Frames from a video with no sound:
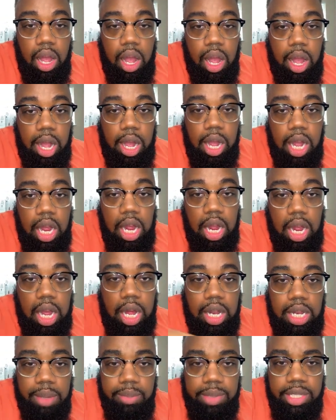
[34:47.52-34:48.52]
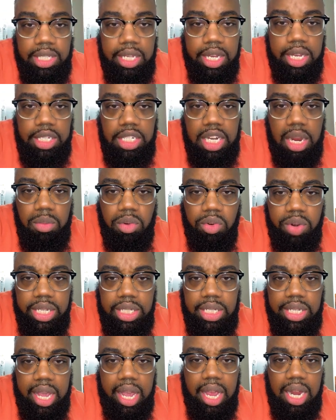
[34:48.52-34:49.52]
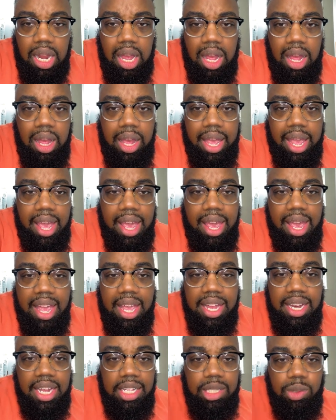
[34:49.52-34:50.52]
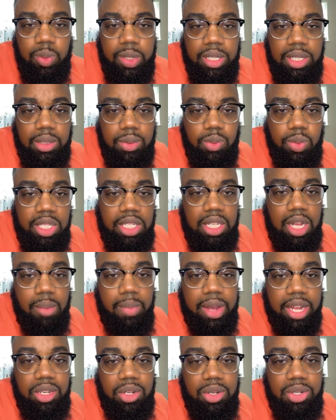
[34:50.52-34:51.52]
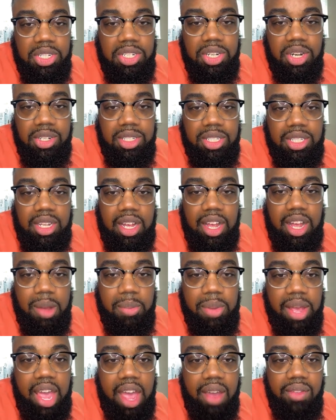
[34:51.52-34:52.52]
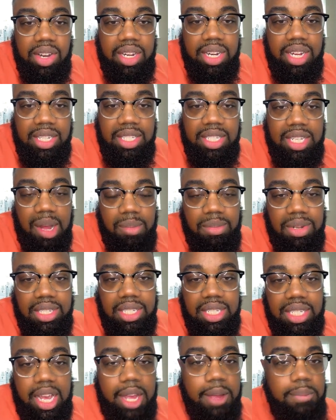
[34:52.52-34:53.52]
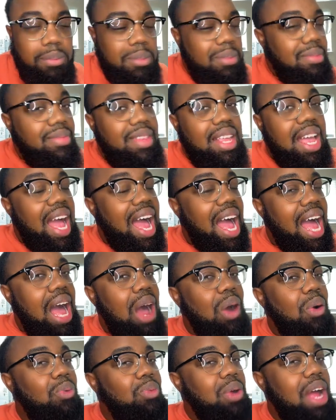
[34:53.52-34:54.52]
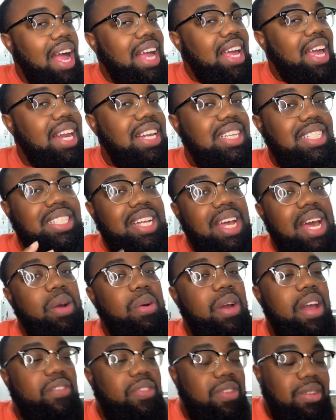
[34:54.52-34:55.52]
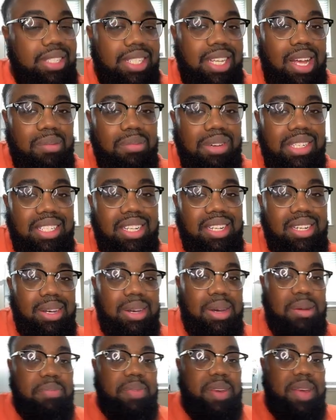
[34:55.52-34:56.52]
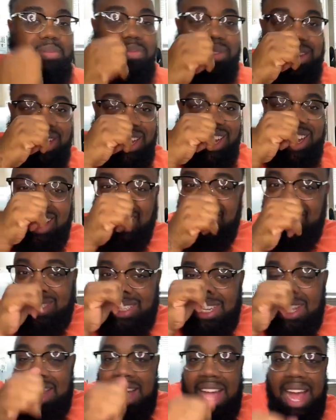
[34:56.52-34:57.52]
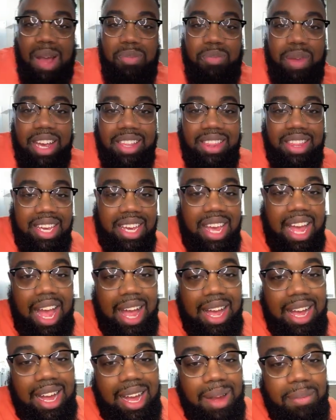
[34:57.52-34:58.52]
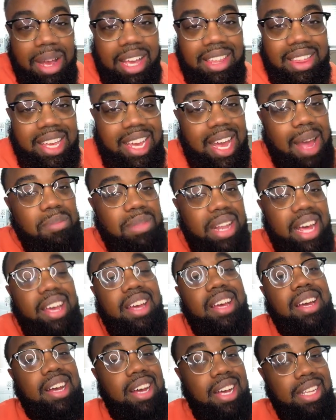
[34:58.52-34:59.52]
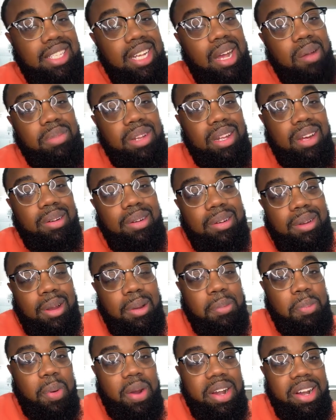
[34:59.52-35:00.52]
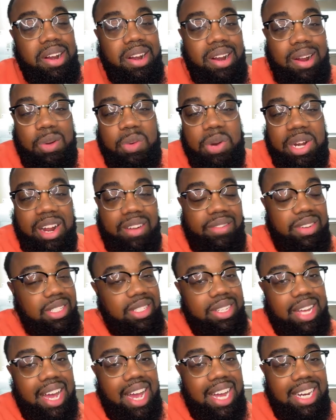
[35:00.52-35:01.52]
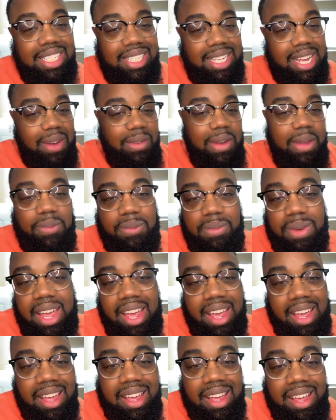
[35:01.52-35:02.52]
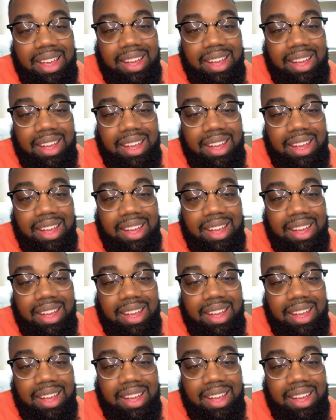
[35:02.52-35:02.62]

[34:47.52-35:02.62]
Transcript: Let me see. Jay-Marie said, hey, that's what's up. I do shirts, but haven't done tumblers yet. I gotta stay away from the tumblers a little bit because I might think I'm like a tumbler, a printer or whatever, so I gotta stay away from that.